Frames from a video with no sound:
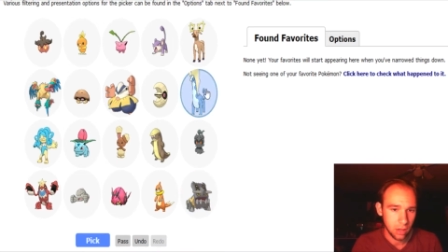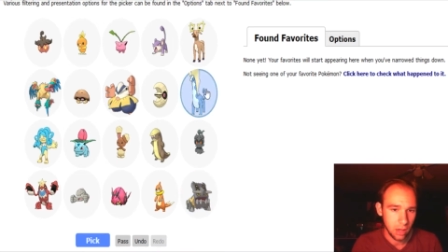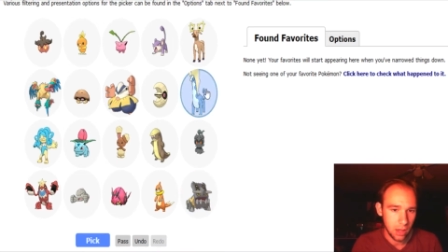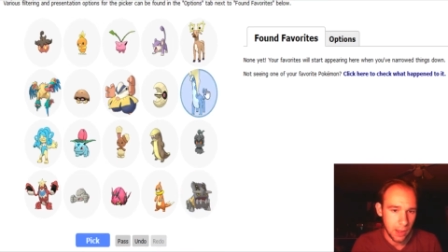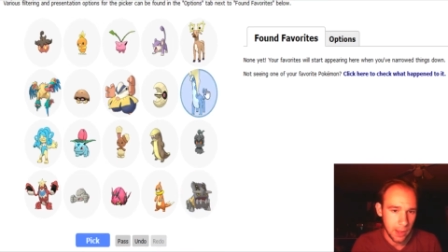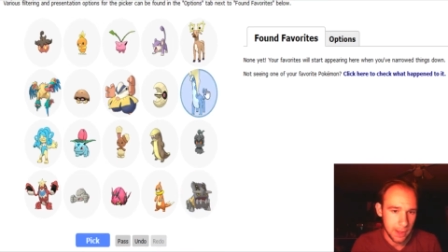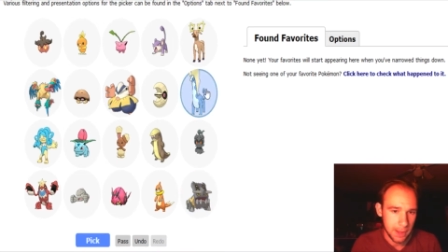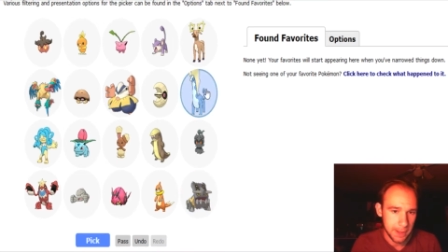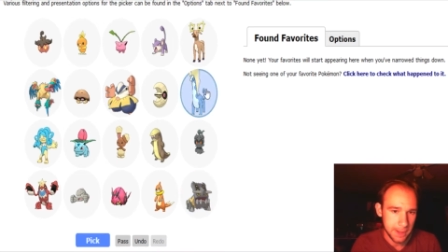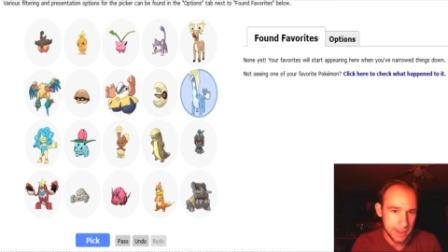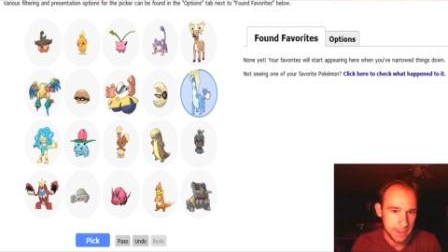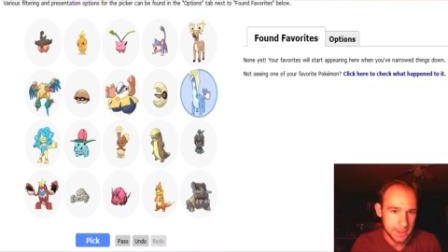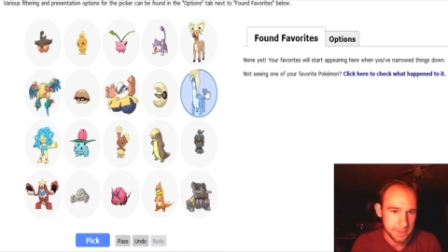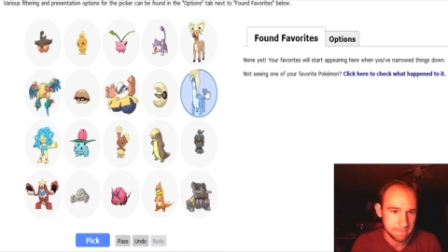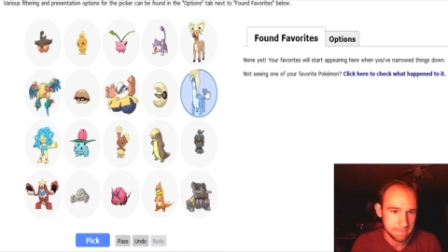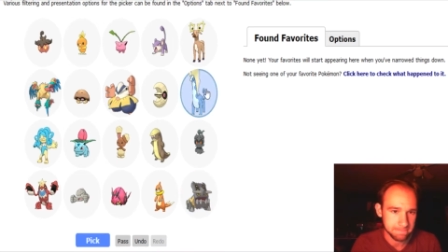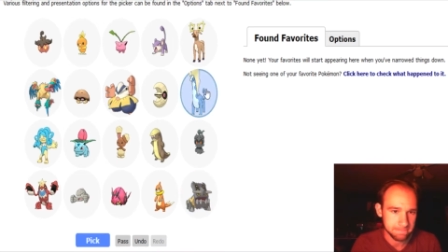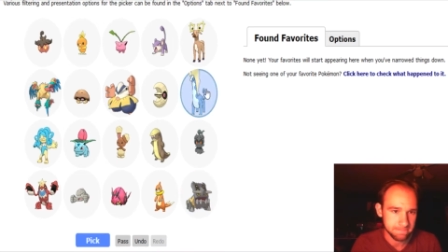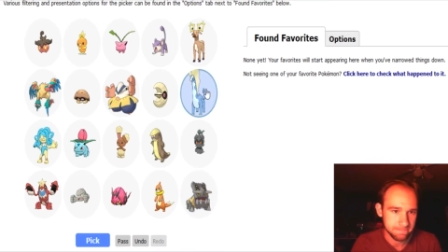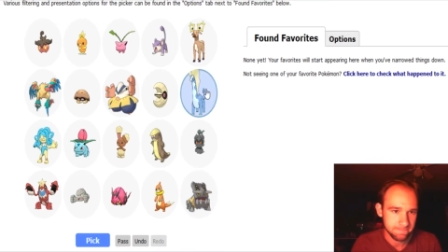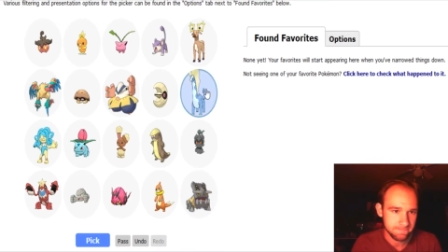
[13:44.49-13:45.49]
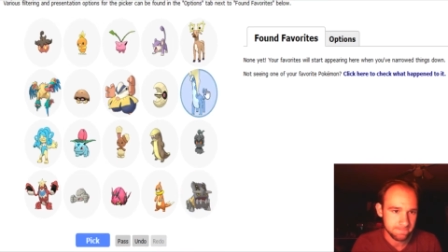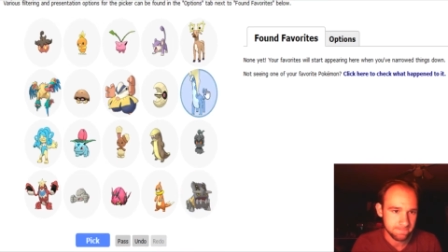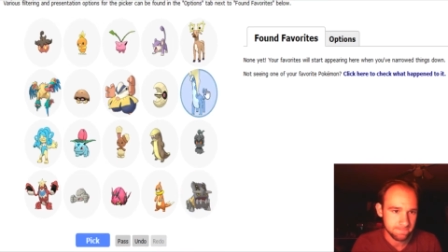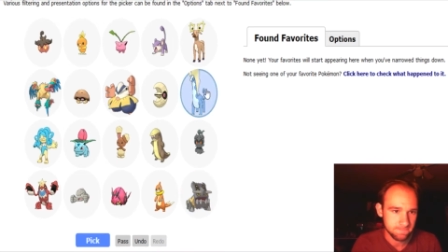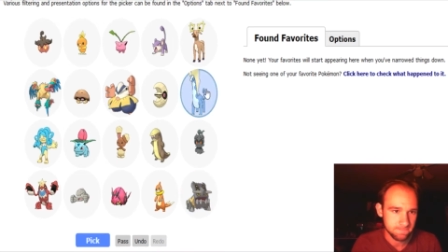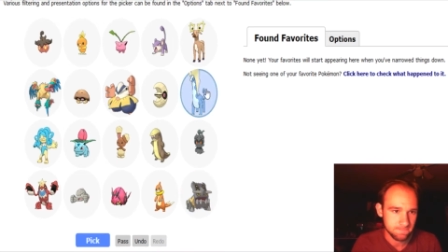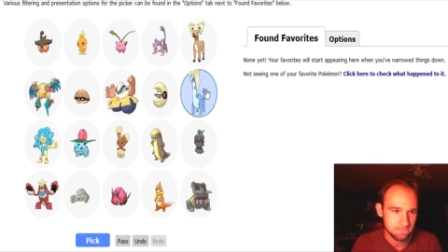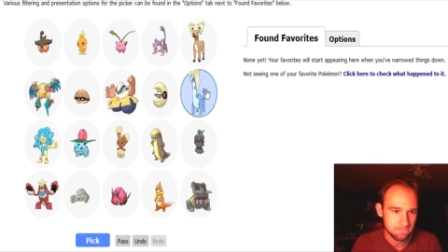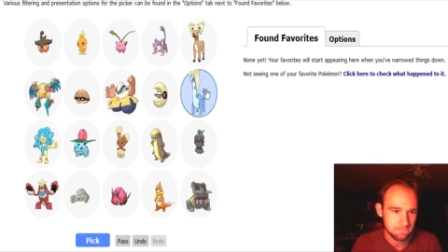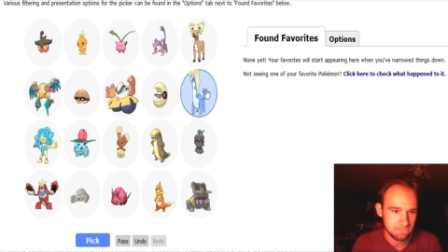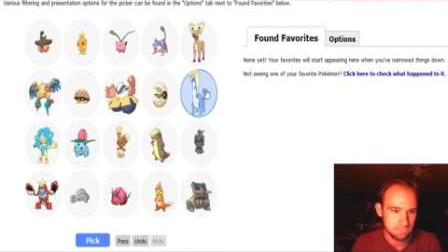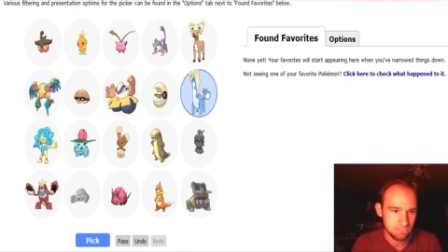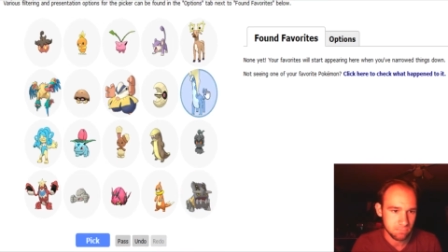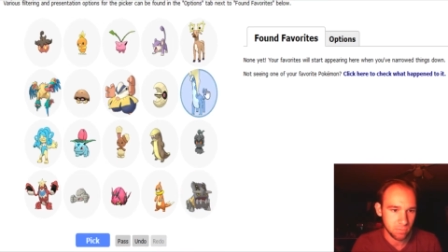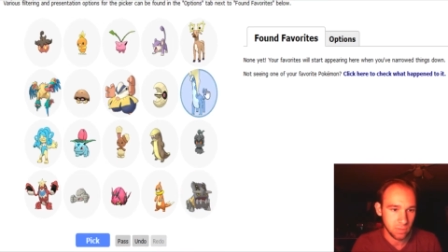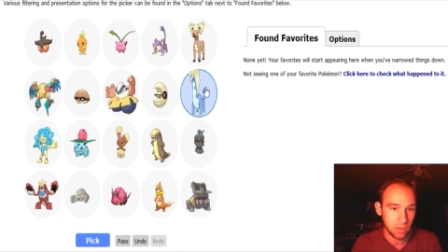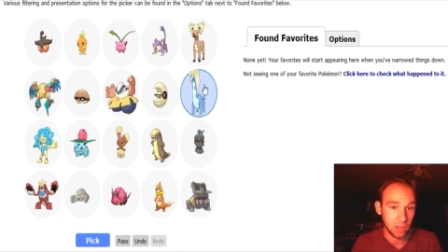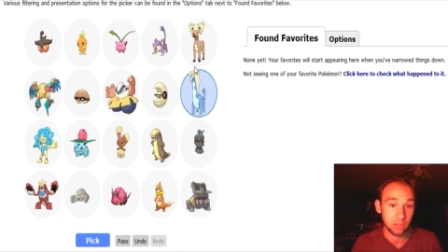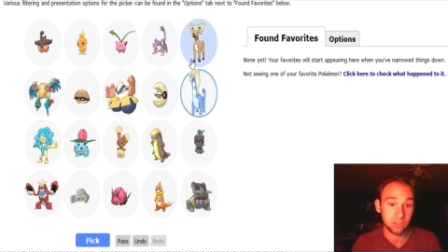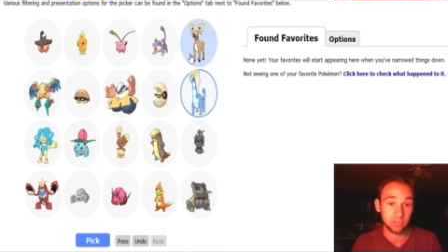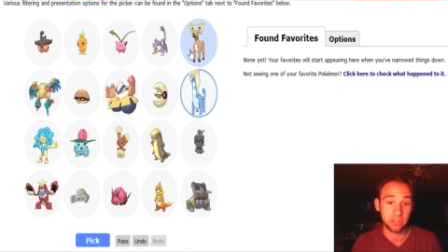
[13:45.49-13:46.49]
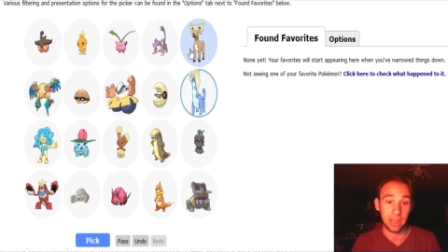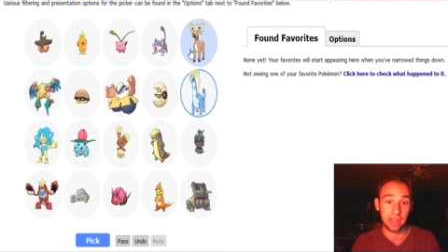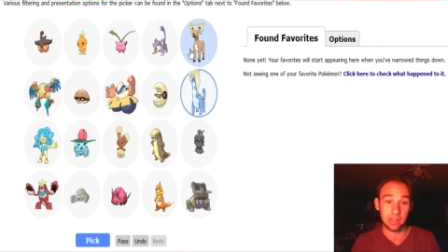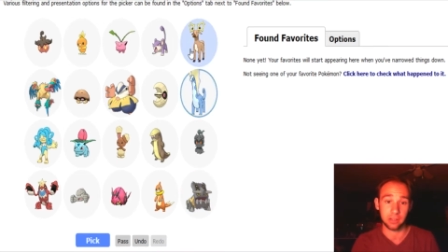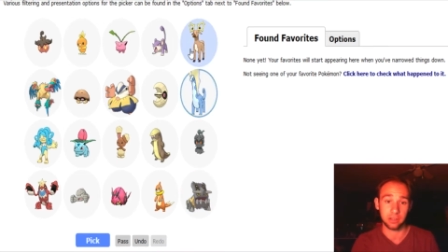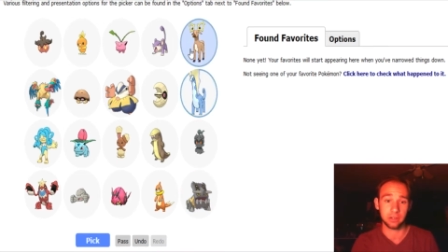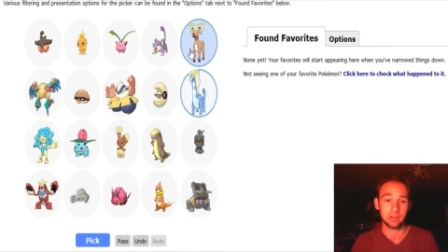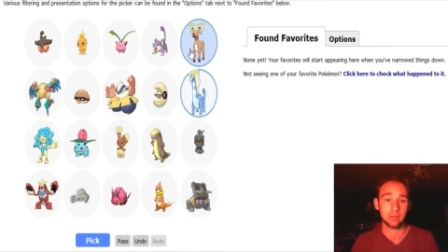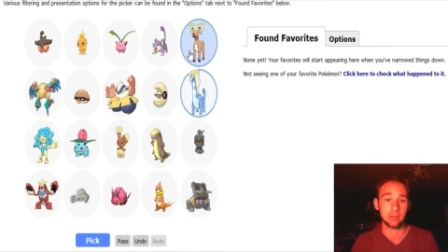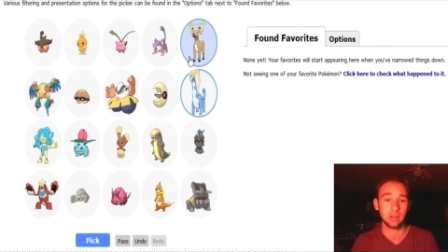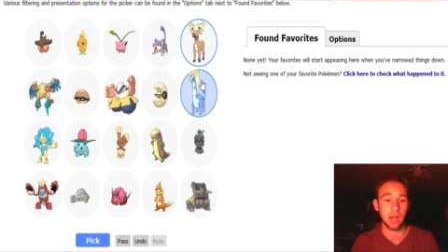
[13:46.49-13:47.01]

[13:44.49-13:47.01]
Um. Stantler.